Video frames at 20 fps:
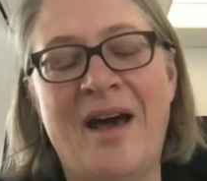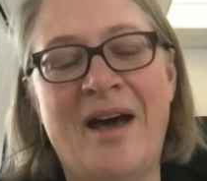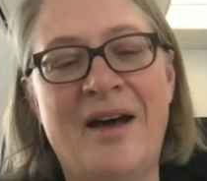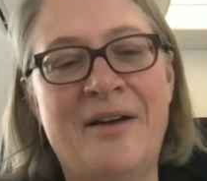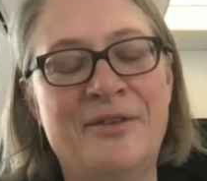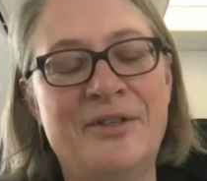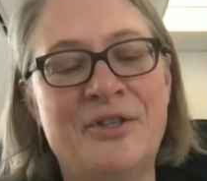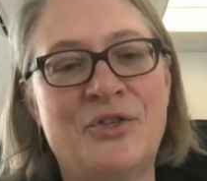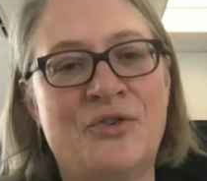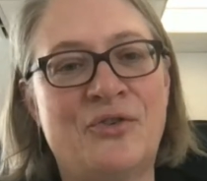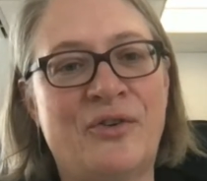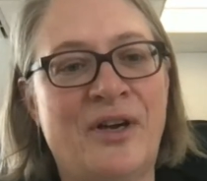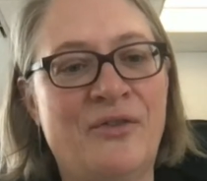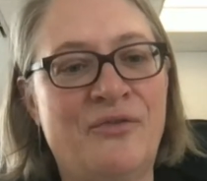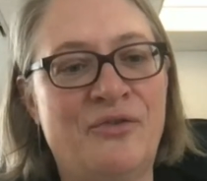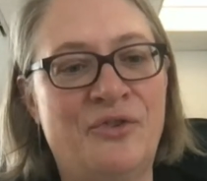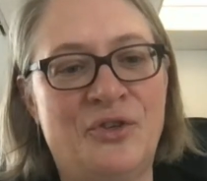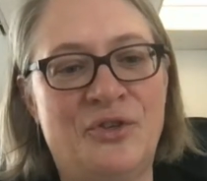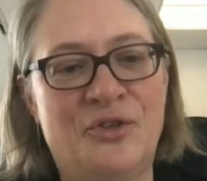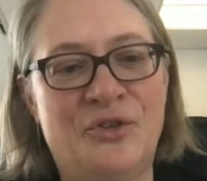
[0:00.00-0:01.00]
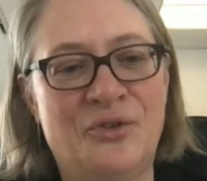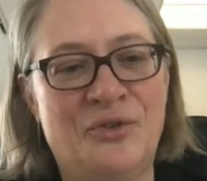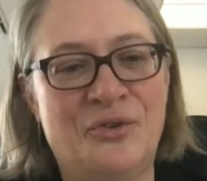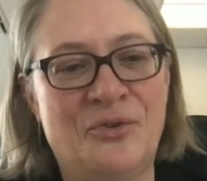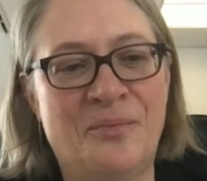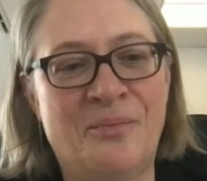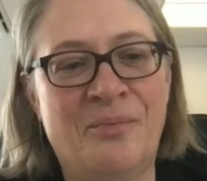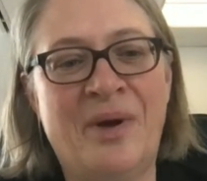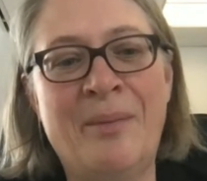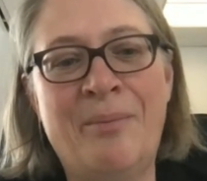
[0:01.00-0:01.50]
I will strive to
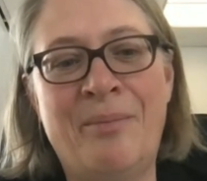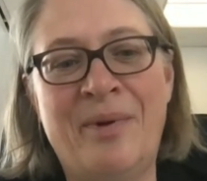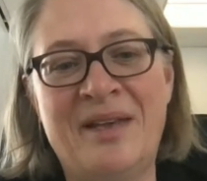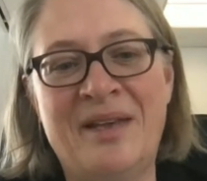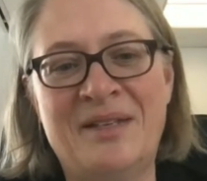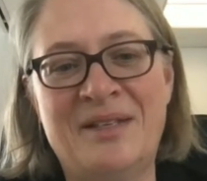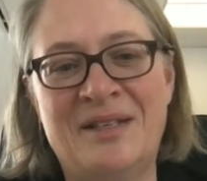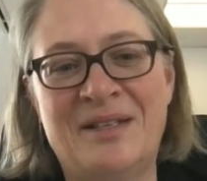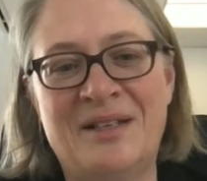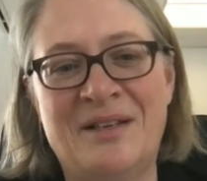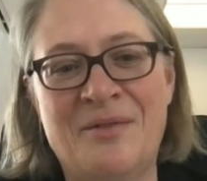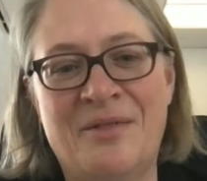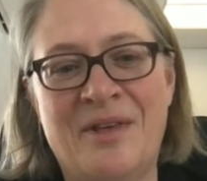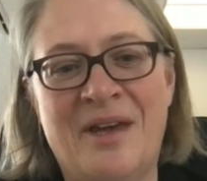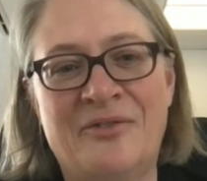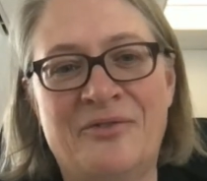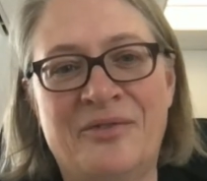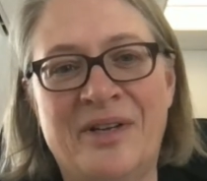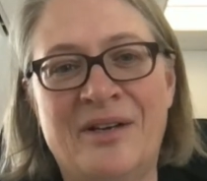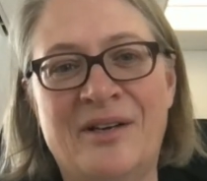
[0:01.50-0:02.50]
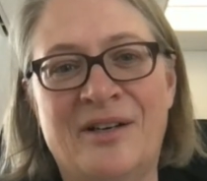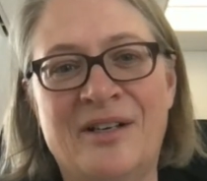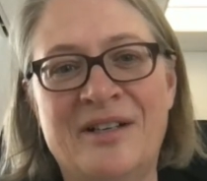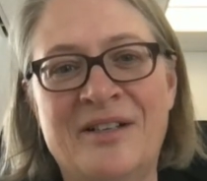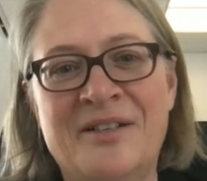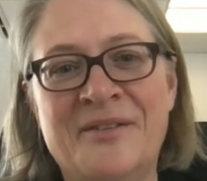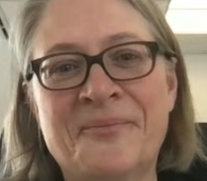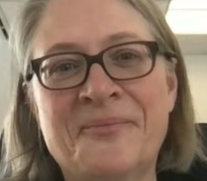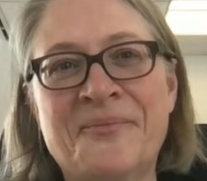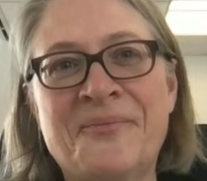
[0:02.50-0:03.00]
do my best in that
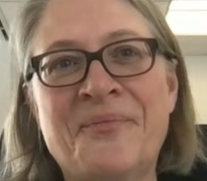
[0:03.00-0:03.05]
regard.